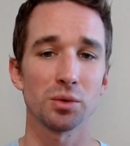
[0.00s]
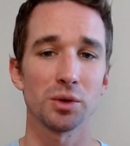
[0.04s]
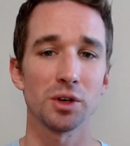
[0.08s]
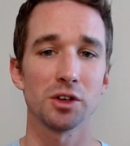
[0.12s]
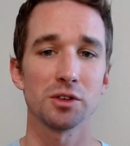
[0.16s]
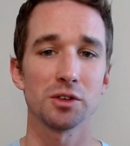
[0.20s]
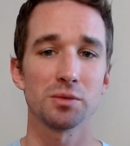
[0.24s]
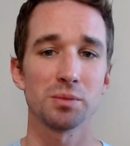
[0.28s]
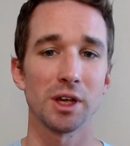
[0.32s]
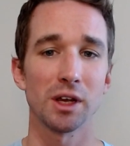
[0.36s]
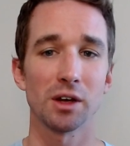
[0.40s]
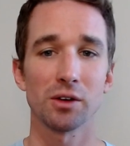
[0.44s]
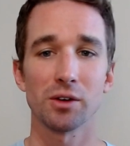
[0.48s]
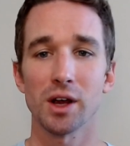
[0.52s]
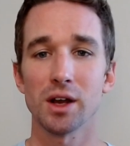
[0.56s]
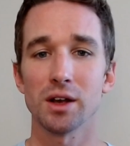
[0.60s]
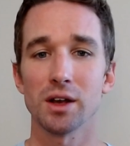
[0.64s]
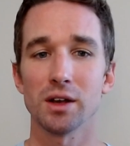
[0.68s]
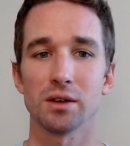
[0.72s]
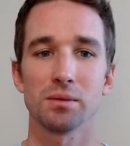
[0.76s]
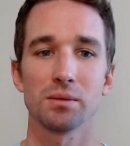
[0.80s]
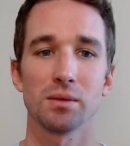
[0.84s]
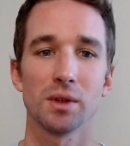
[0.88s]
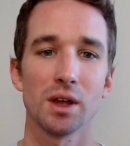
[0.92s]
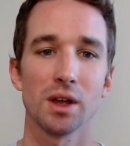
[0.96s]
reels being
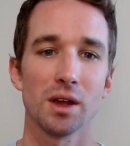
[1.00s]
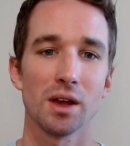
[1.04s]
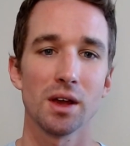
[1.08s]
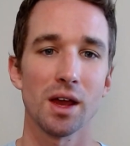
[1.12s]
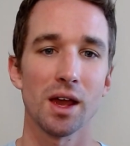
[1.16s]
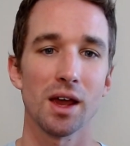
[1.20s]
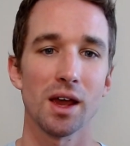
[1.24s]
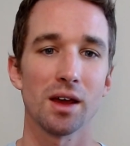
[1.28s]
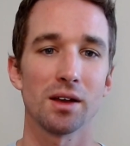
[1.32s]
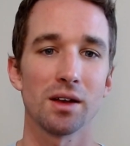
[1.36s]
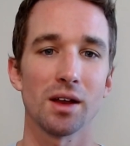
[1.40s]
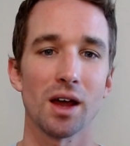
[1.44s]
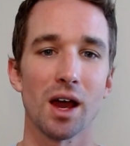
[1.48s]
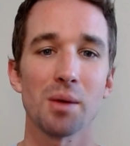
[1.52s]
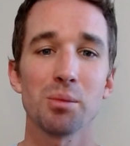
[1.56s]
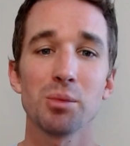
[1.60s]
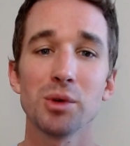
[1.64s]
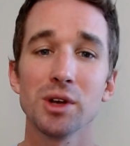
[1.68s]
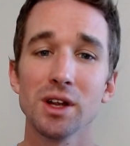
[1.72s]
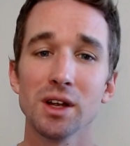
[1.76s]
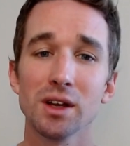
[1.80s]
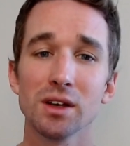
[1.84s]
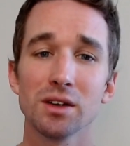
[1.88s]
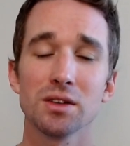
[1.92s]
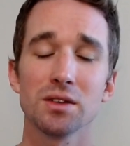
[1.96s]
created, and I
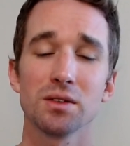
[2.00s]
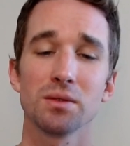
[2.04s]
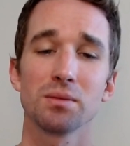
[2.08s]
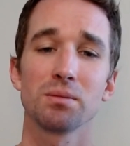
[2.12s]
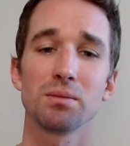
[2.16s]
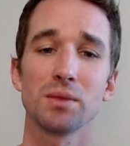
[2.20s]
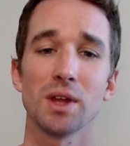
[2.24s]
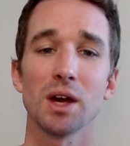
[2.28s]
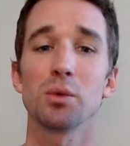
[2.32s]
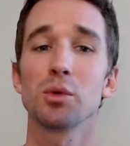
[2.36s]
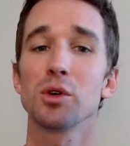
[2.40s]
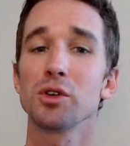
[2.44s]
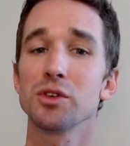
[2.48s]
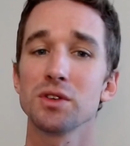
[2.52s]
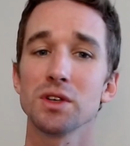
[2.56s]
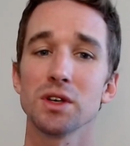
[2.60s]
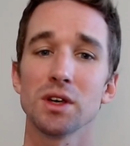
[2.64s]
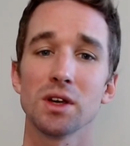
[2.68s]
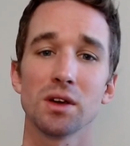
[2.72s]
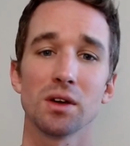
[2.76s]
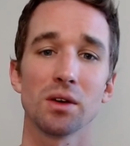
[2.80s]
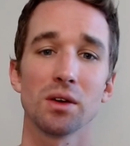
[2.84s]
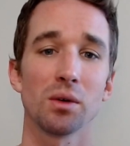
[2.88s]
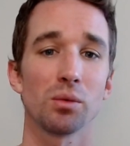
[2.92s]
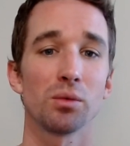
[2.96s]
predict that we'll
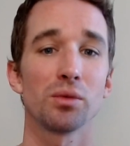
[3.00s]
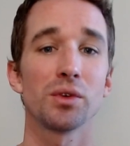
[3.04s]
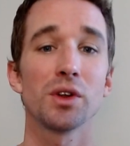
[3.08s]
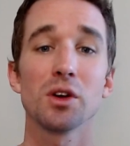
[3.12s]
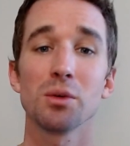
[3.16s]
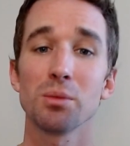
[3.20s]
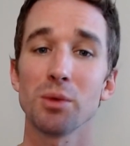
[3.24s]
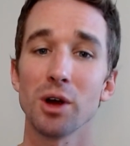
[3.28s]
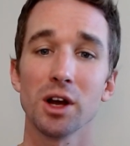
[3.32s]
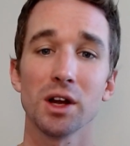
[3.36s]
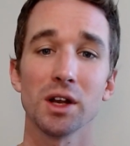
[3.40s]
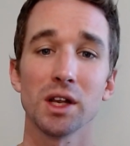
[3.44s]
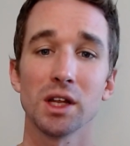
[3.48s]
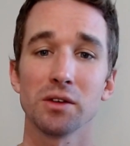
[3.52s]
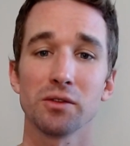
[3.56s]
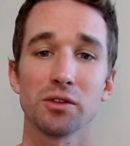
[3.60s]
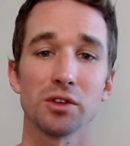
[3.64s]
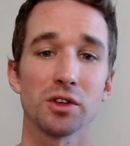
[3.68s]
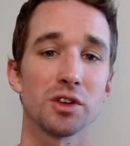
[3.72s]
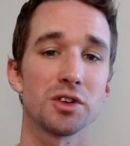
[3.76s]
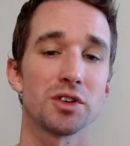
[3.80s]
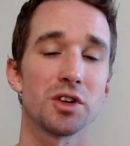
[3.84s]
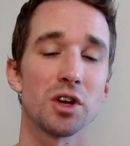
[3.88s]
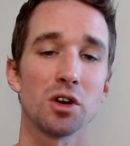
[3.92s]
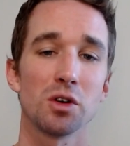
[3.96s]
see real marketing for
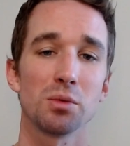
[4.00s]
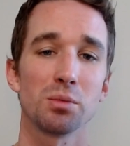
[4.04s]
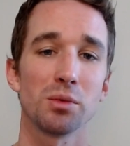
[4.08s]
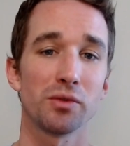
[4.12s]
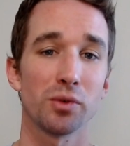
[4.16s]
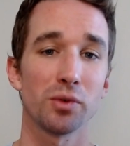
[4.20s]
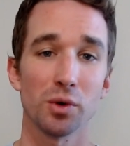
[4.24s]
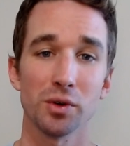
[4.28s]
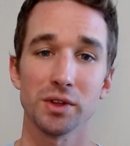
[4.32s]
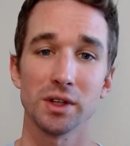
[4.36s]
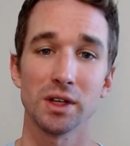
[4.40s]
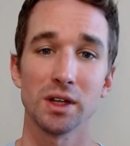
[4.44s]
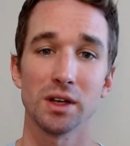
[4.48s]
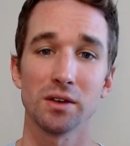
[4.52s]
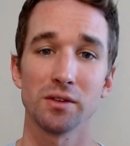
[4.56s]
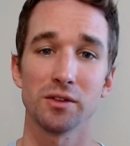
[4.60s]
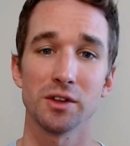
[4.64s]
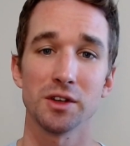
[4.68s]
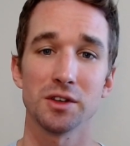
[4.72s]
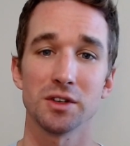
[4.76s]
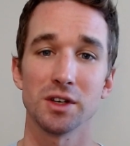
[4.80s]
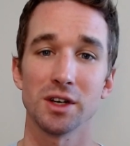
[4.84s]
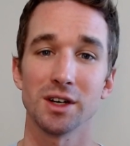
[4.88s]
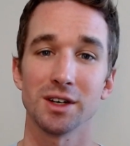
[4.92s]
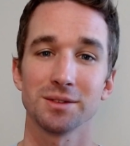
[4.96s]
the show before the end of
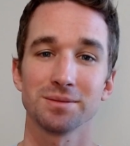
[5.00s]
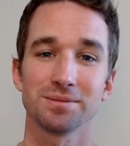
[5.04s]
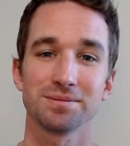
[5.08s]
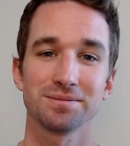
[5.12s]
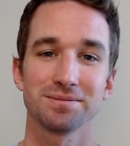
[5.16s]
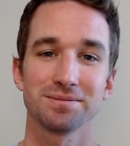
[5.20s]
this year.